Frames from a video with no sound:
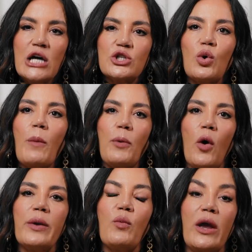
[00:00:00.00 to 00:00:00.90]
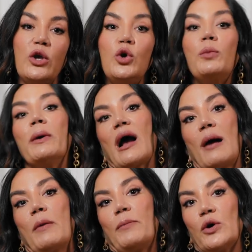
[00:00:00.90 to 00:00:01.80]
to a point where you
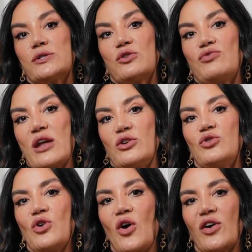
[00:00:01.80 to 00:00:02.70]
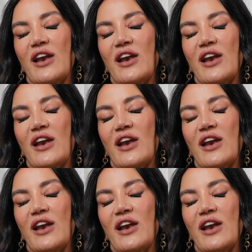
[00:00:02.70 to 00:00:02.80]
become a person that you're not.